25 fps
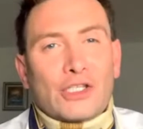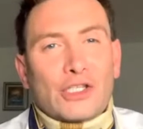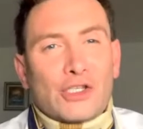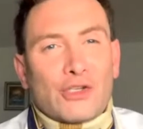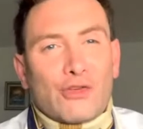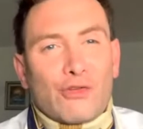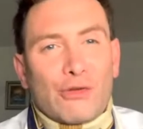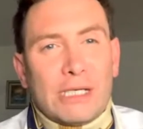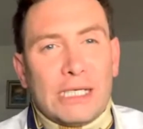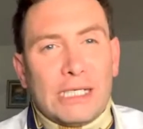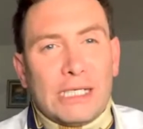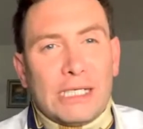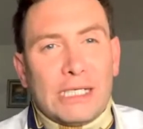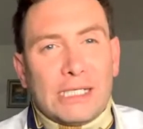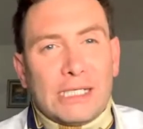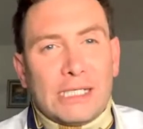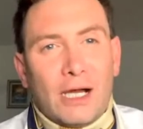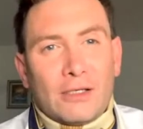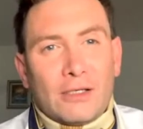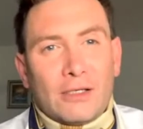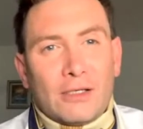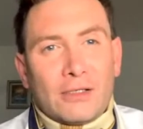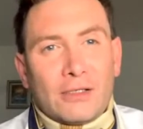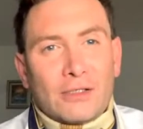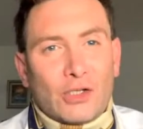the street
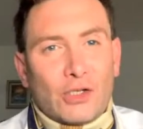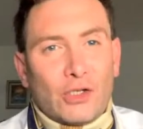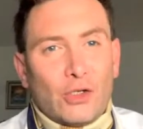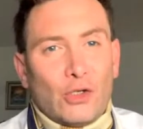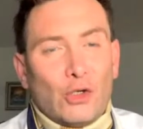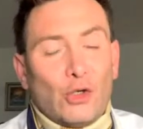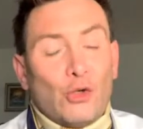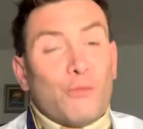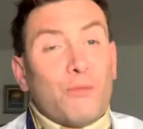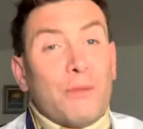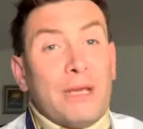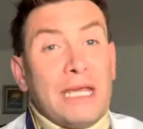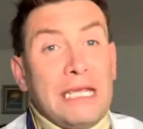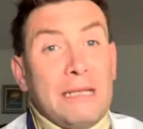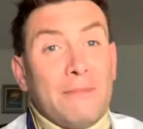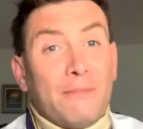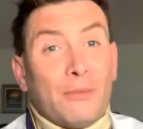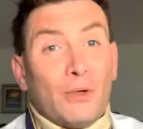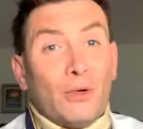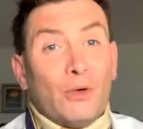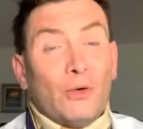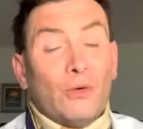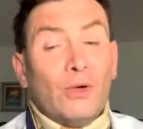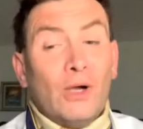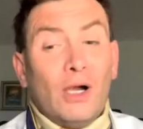dance to
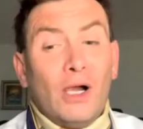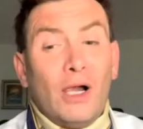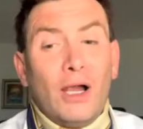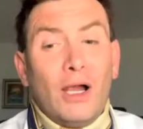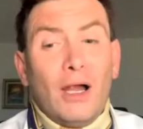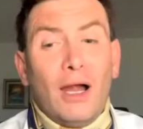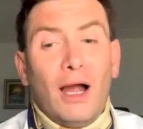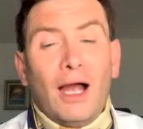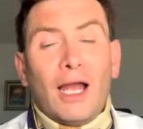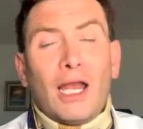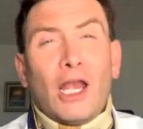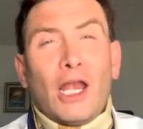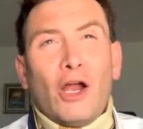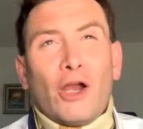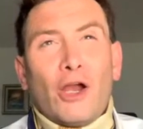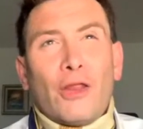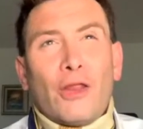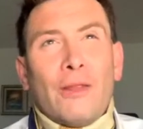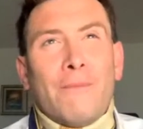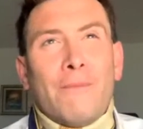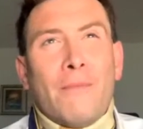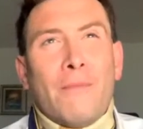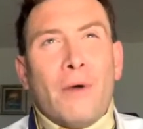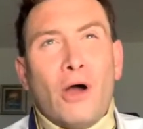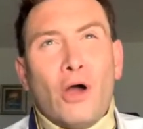people. A lot
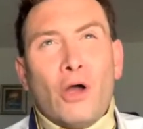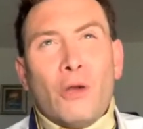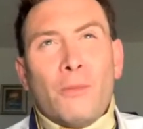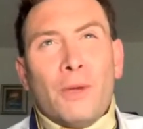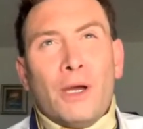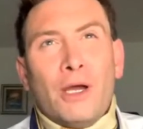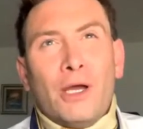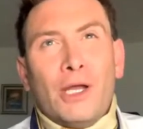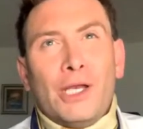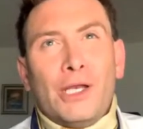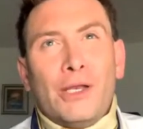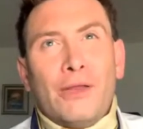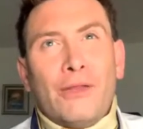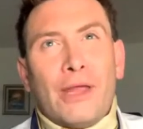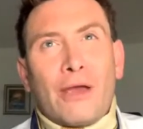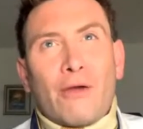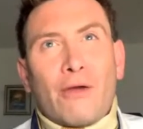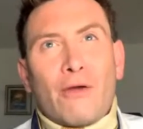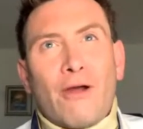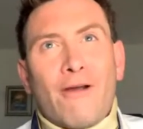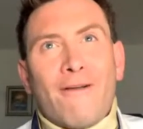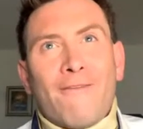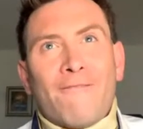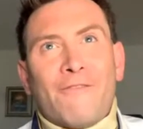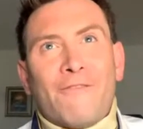of the moment,
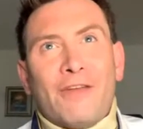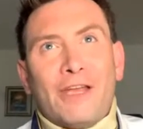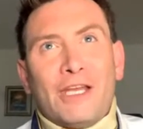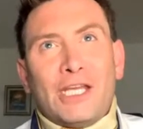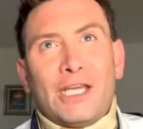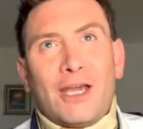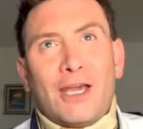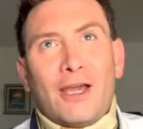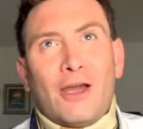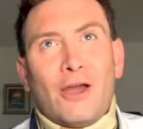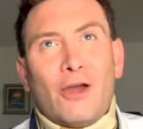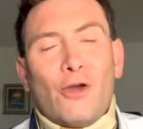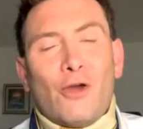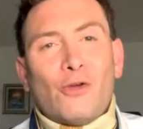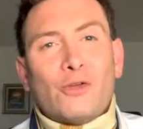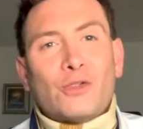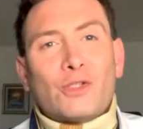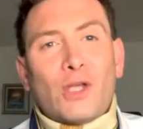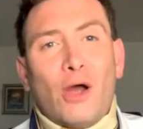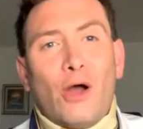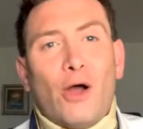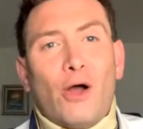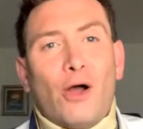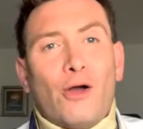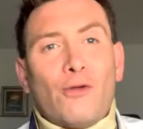there are
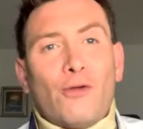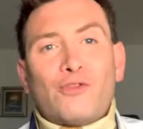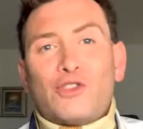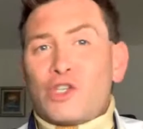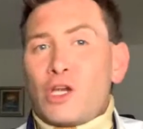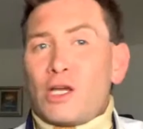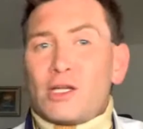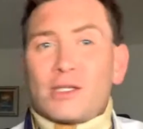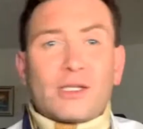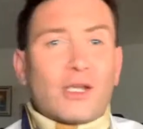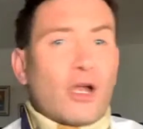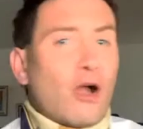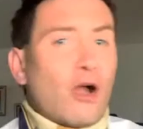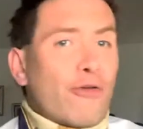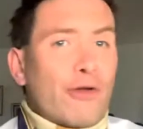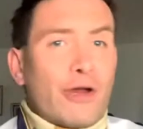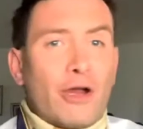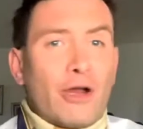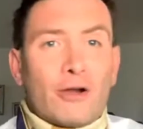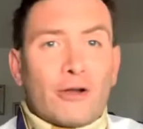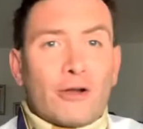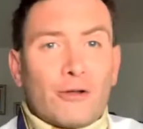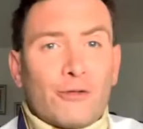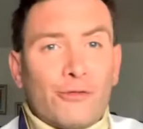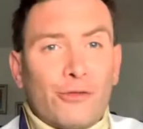videos of just
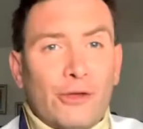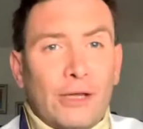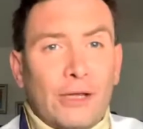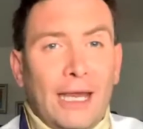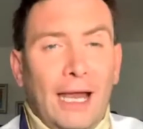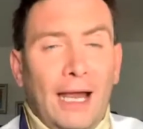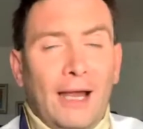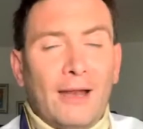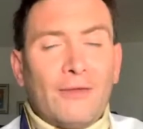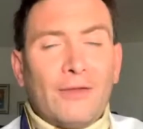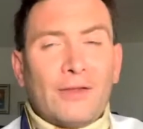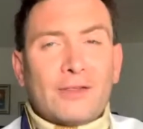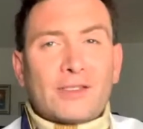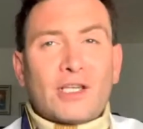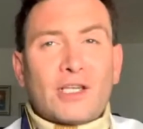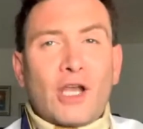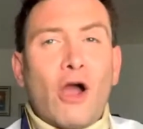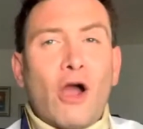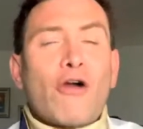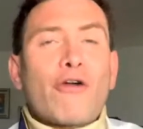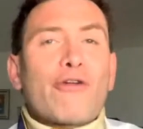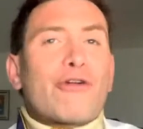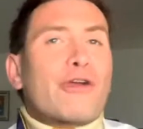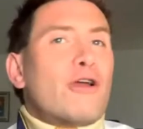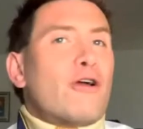choreography, and there's
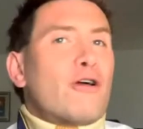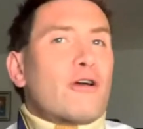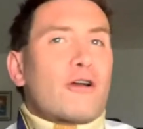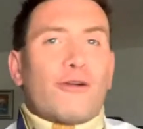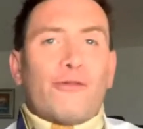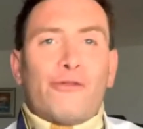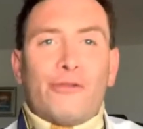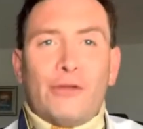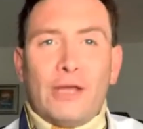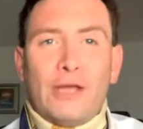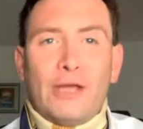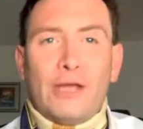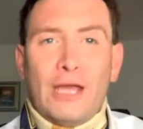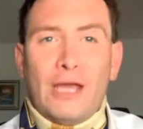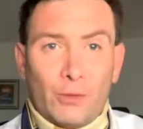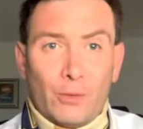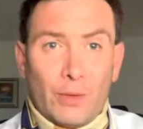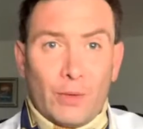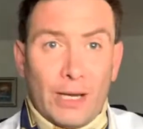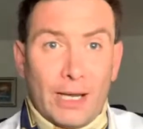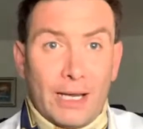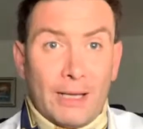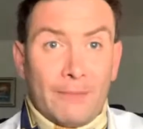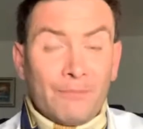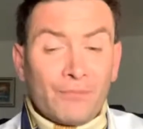choreography
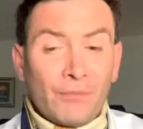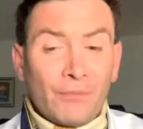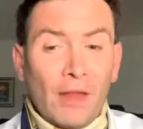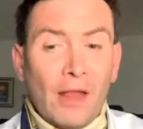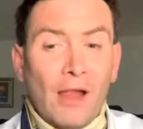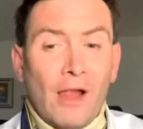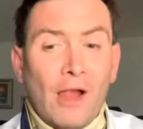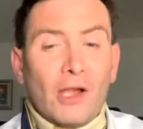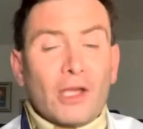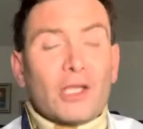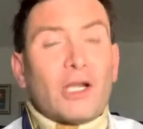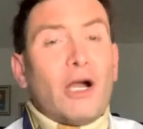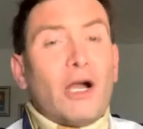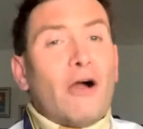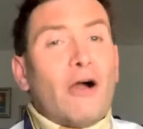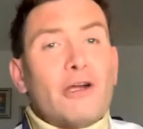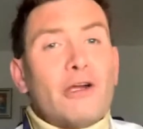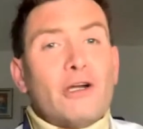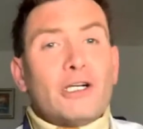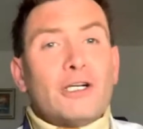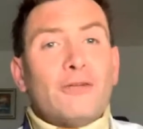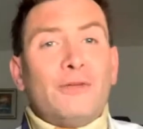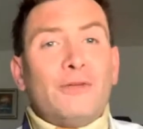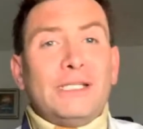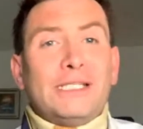everywhere.
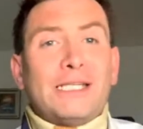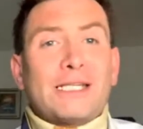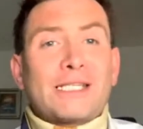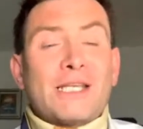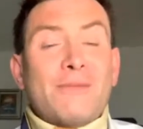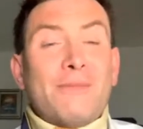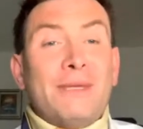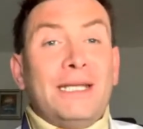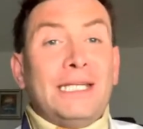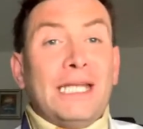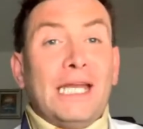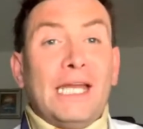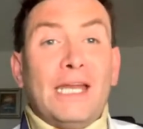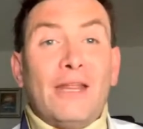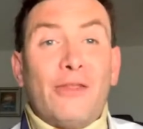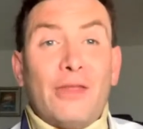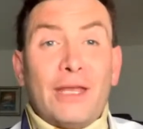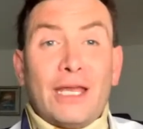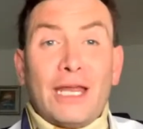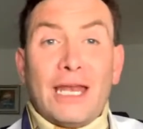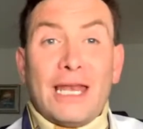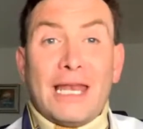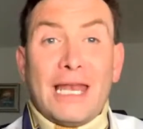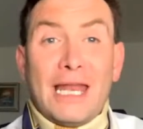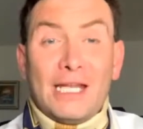Choreography doesn't mean
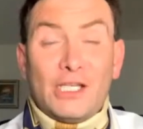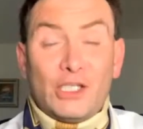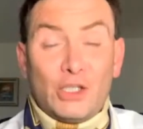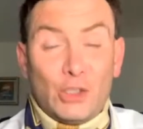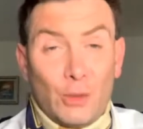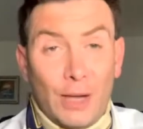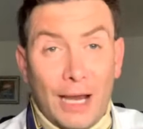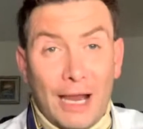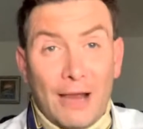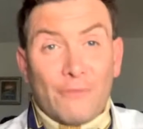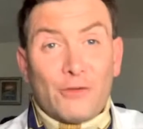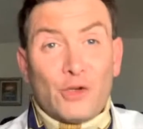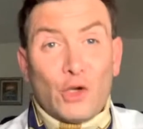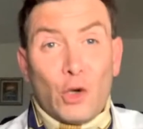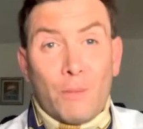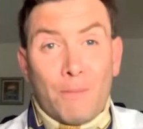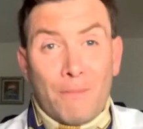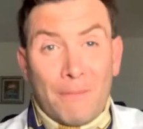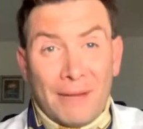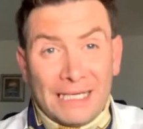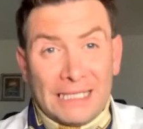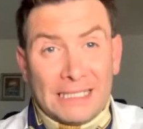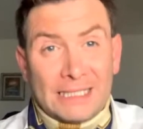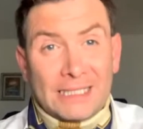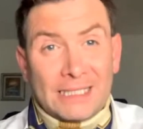anything unless you have your
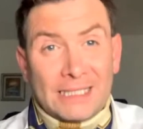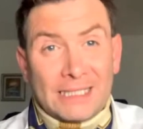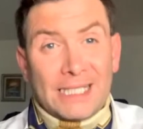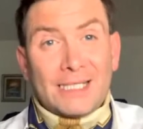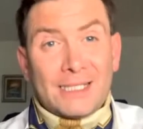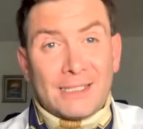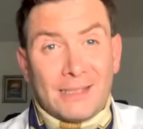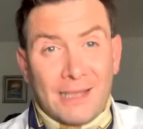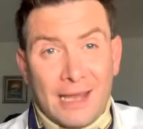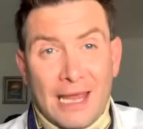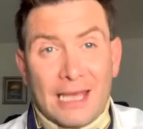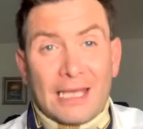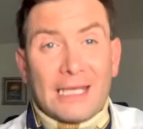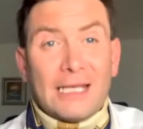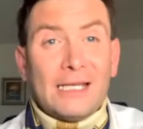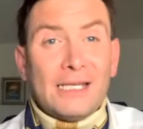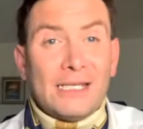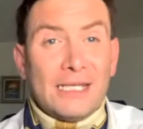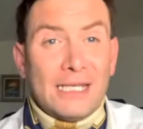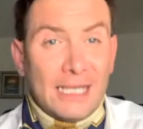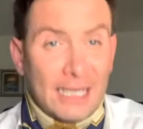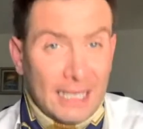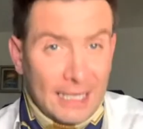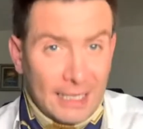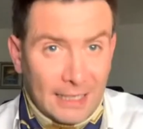basic
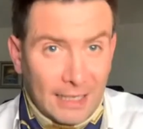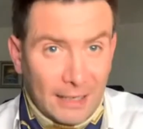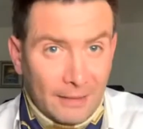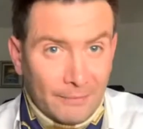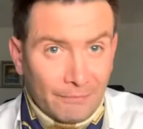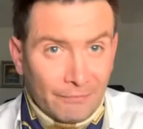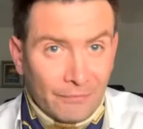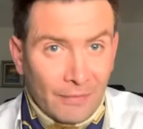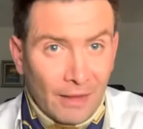technique